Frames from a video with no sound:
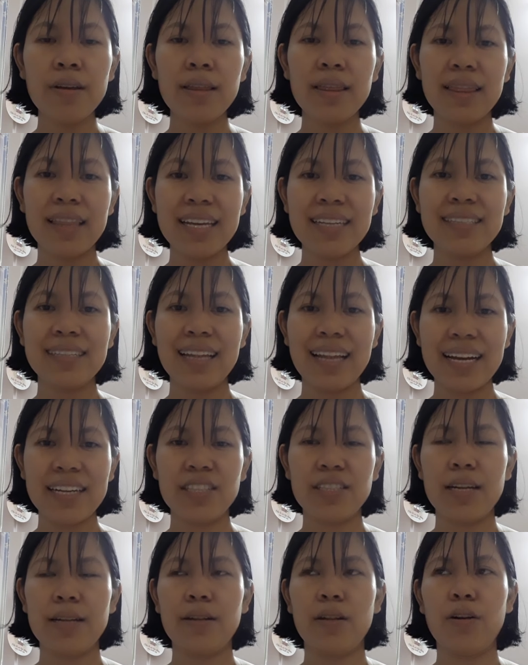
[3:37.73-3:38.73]
this
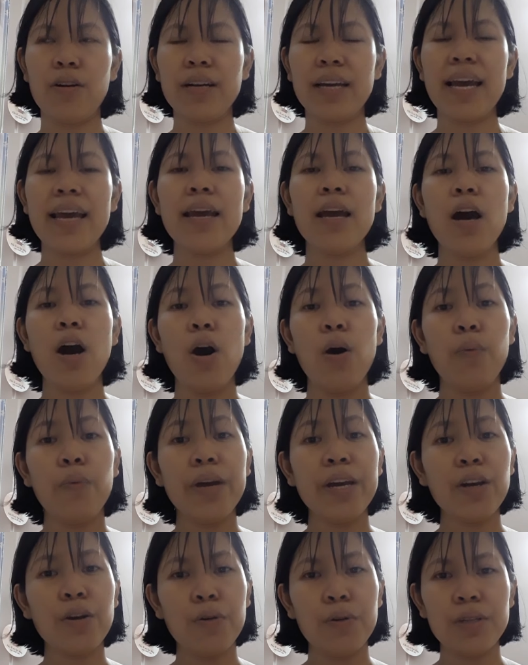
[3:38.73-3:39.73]
lesson. Okay,
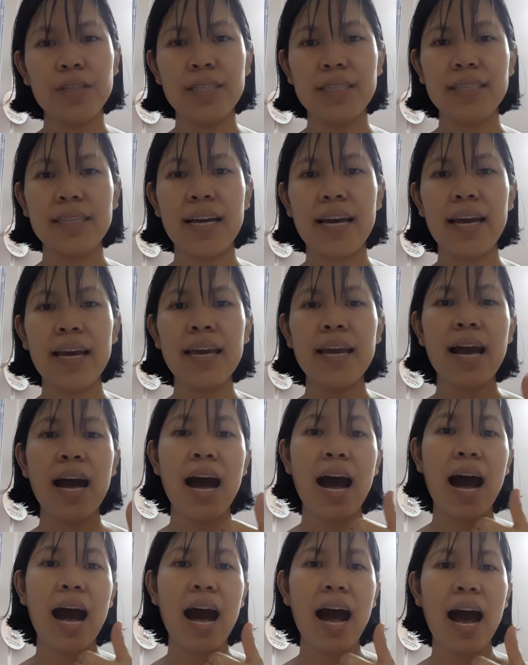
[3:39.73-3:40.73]
we could say
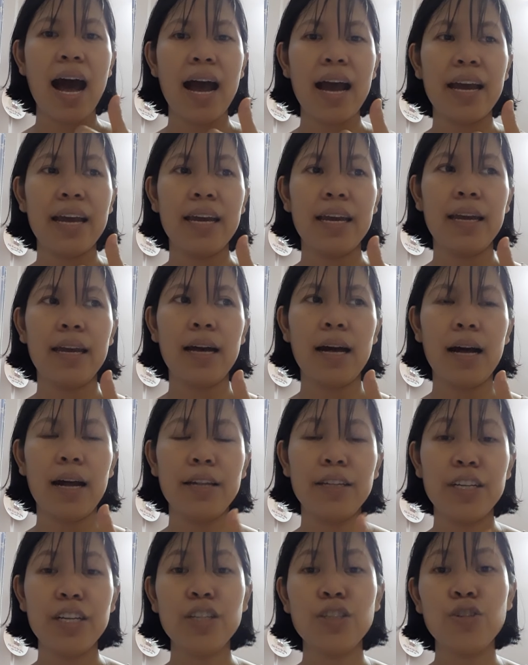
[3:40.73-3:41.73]
I
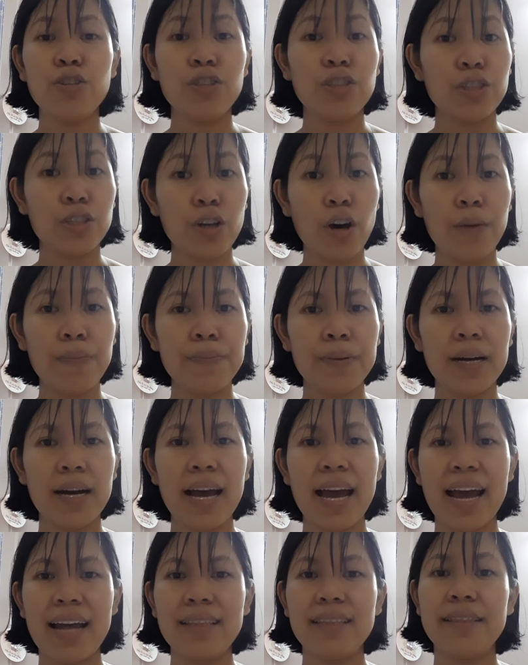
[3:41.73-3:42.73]
need to stop
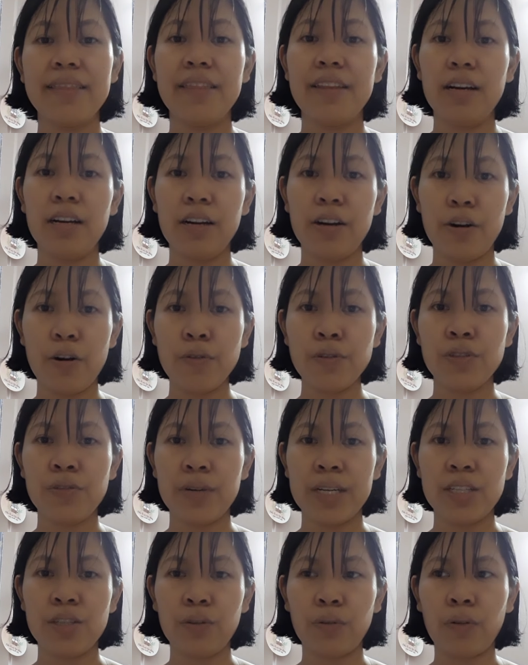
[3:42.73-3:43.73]
at the
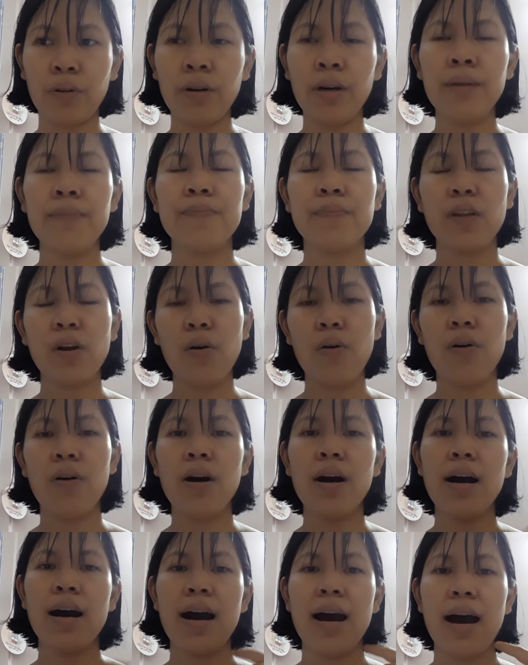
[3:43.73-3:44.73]
grocery store,
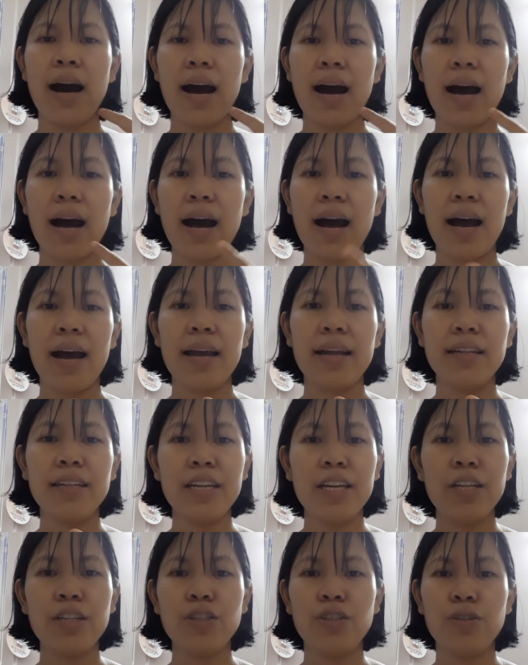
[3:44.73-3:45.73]
or I
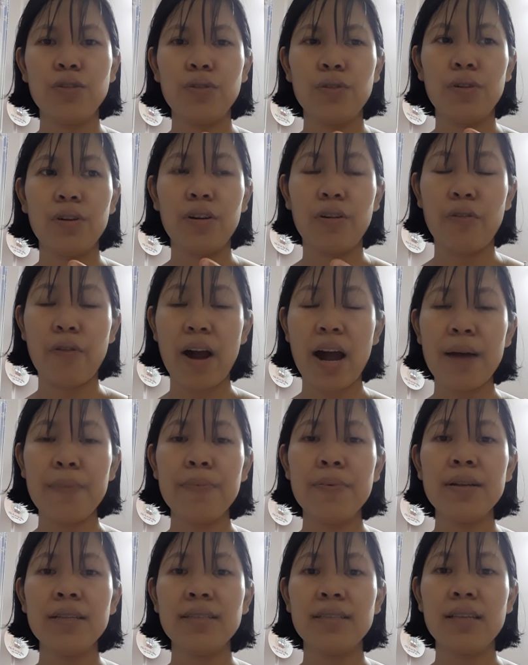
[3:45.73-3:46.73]
need to grab
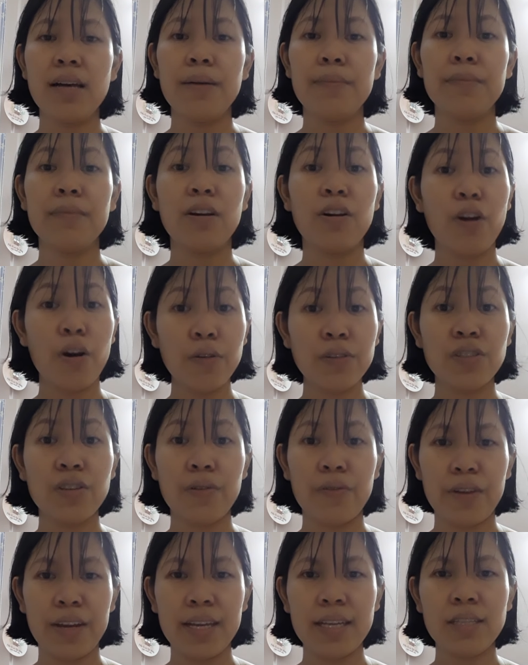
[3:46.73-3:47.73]
some
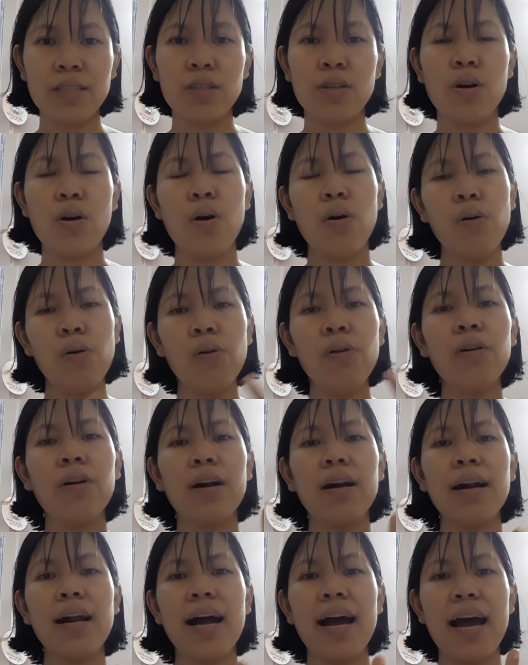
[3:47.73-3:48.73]
groceries,
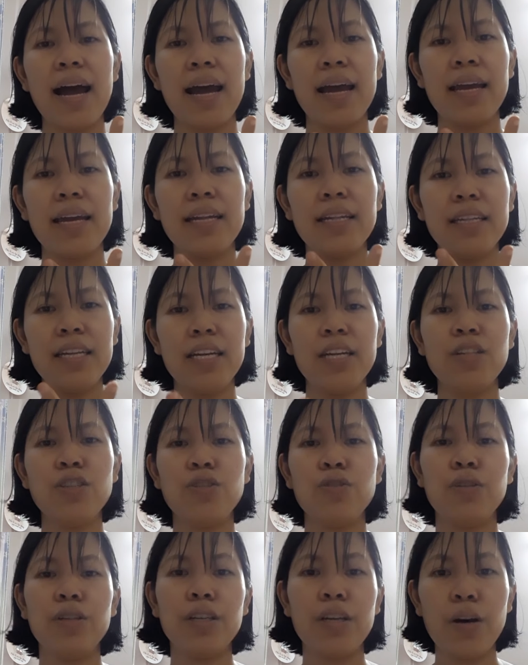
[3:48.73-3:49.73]
or I need
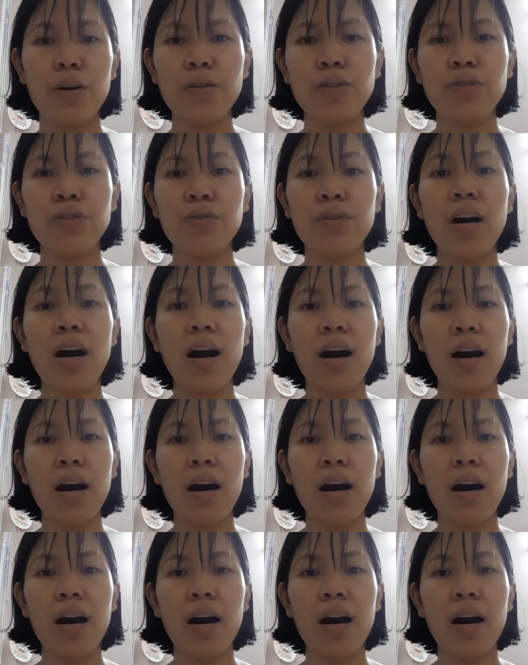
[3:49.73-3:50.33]
to go to